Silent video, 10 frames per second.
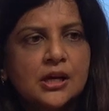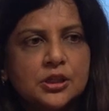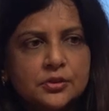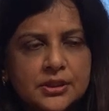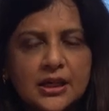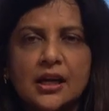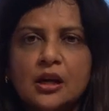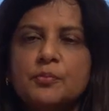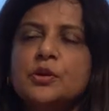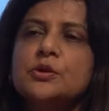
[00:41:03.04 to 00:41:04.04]
to scale
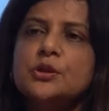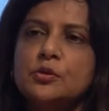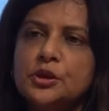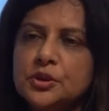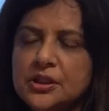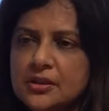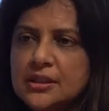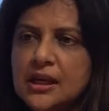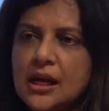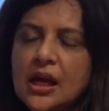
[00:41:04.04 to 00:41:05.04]
up those
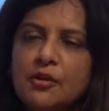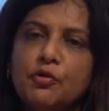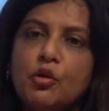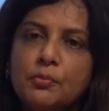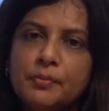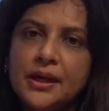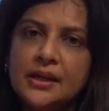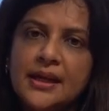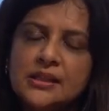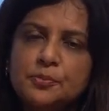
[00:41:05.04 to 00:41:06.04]
solutions. And for me,
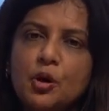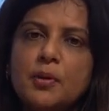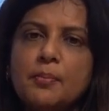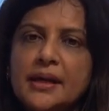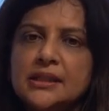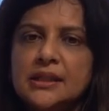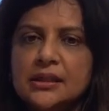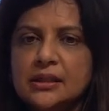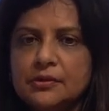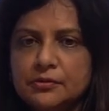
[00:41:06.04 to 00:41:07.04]
that's
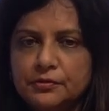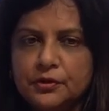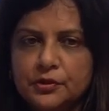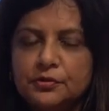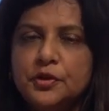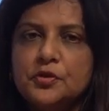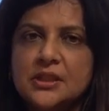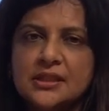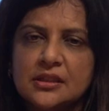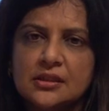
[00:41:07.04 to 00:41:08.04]
problematic for a few
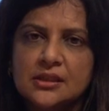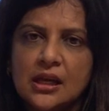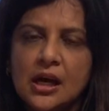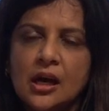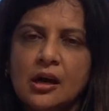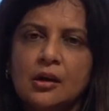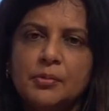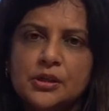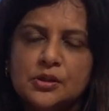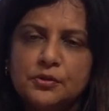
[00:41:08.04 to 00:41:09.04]
reasons.
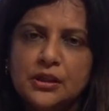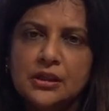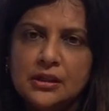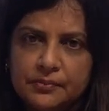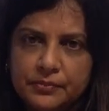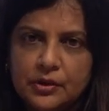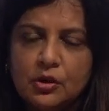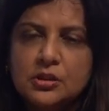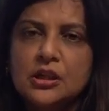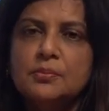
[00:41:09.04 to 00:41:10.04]
Because we
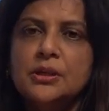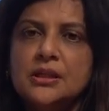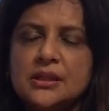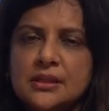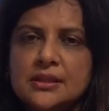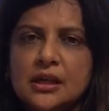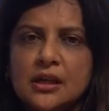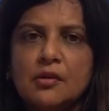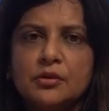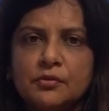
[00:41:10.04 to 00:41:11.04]
got communities
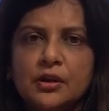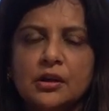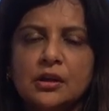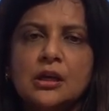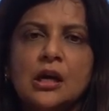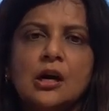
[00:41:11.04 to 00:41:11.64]
around the world